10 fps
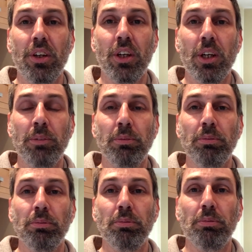
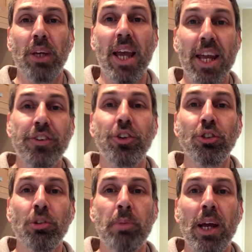
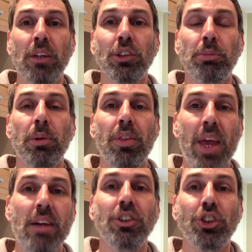£1,800, but
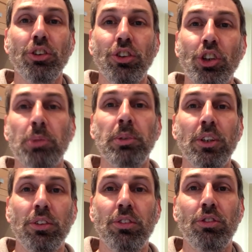their insurance company